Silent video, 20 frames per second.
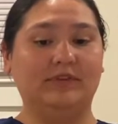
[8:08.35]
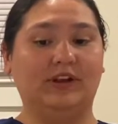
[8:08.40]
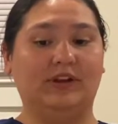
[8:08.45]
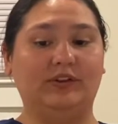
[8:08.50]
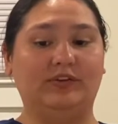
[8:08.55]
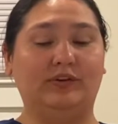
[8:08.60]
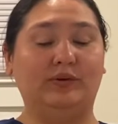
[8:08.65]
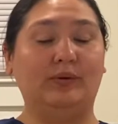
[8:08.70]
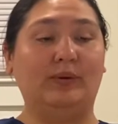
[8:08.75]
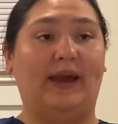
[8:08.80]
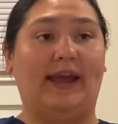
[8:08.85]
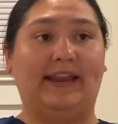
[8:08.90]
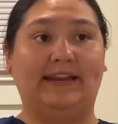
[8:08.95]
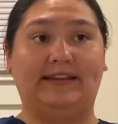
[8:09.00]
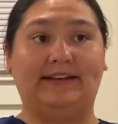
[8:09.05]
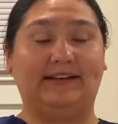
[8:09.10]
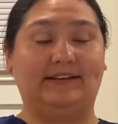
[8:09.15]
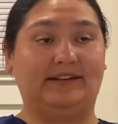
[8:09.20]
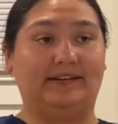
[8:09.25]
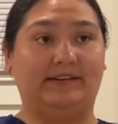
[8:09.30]
do any
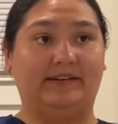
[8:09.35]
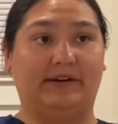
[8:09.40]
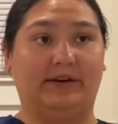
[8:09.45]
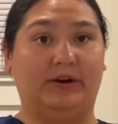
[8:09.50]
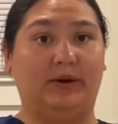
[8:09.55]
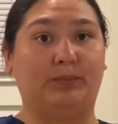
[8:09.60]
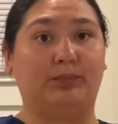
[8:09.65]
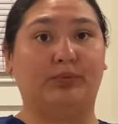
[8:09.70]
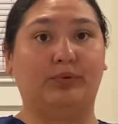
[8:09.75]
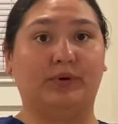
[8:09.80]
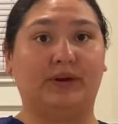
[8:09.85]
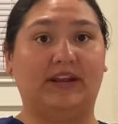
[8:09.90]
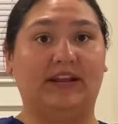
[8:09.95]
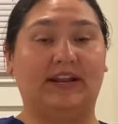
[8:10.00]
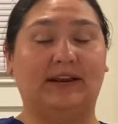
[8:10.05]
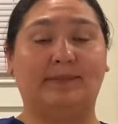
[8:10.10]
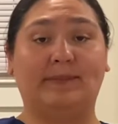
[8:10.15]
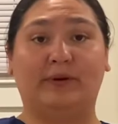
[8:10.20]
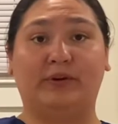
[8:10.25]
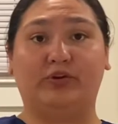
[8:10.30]
necessary
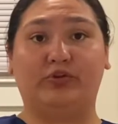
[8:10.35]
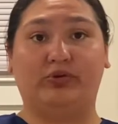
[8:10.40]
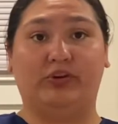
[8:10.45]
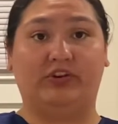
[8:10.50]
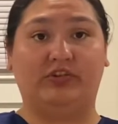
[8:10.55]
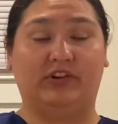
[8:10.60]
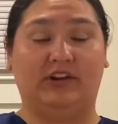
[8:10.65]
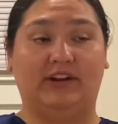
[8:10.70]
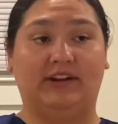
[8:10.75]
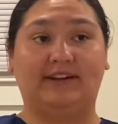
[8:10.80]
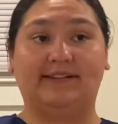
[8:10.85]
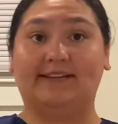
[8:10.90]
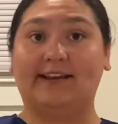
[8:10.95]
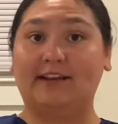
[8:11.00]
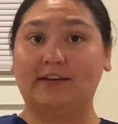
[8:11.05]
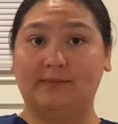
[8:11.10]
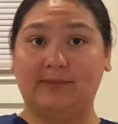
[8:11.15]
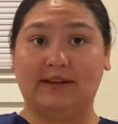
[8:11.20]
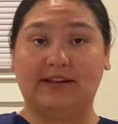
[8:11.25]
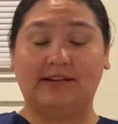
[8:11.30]
pre-administration
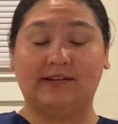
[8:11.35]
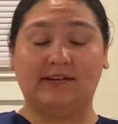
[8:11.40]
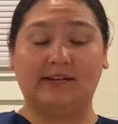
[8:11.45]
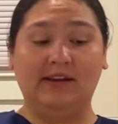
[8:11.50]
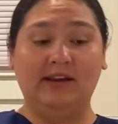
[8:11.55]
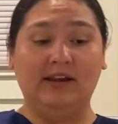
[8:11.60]
assessments